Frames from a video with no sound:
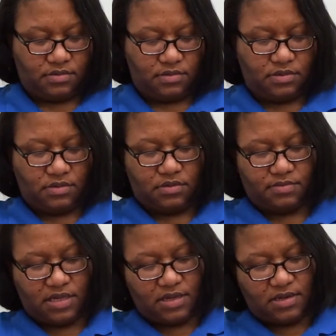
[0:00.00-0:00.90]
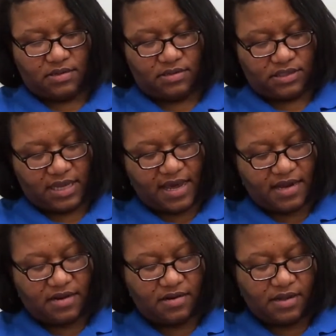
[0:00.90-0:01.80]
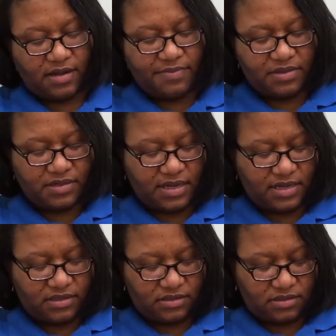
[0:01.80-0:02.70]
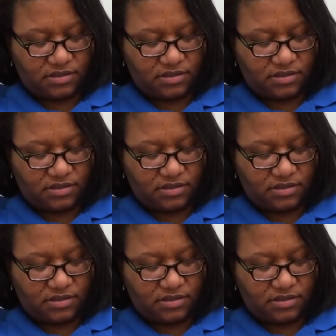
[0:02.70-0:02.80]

I'm gonna tie it in a couple of knots.